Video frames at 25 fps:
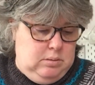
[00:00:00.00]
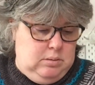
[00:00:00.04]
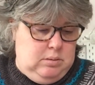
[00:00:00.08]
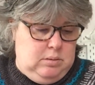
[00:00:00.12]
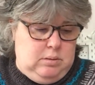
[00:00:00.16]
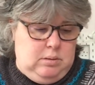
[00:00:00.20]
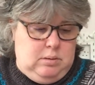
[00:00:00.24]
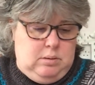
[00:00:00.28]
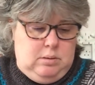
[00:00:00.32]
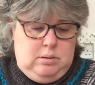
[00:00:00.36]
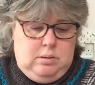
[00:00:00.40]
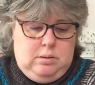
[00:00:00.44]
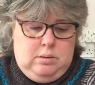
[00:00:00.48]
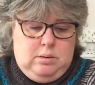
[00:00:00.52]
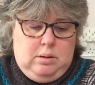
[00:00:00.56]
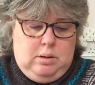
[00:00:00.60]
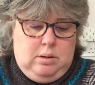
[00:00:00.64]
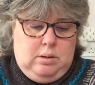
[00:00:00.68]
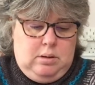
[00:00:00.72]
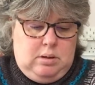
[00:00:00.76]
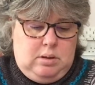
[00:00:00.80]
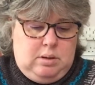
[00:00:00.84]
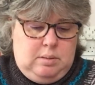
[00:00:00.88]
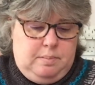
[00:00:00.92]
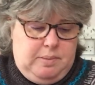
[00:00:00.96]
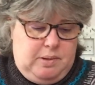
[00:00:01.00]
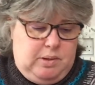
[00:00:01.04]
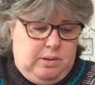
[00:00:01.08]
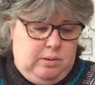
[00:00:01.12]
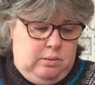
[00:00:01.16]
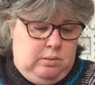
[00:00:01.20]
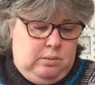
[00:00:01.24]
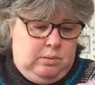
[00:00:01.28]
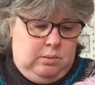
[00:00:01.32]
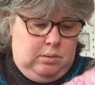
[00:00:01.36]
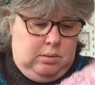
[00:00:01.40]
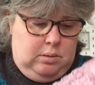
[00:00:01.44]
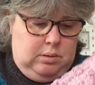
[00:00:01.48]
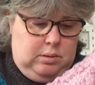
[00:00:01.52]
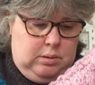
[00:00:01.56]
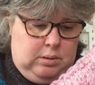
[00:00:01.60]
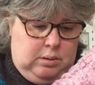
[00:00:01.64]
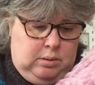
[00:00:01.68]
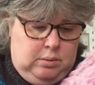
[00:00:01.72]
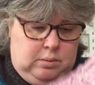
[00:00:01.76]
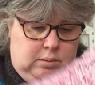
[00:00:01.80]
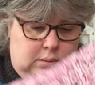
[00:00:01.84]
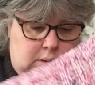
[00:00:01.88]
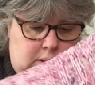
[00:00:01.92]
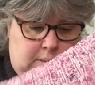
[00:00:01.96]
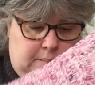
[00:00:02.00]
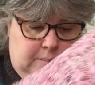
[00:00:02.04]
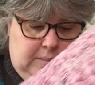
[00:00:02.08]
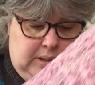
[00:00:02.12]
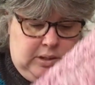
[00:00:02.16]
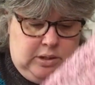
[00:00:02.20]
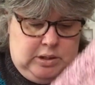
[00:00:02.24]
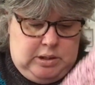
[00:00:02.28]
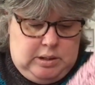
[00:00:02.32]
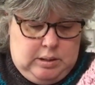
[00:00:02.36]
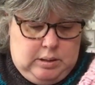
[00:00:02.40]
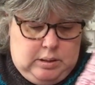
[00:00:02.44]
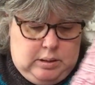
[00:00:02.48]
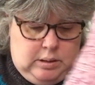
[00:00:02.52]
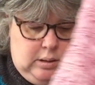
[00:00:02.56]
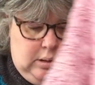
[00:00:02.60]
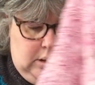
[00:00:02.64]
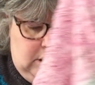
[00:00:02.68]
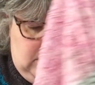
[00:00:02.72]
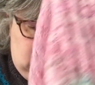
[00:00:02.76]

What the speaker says: should I put it on? Hang on, let me check.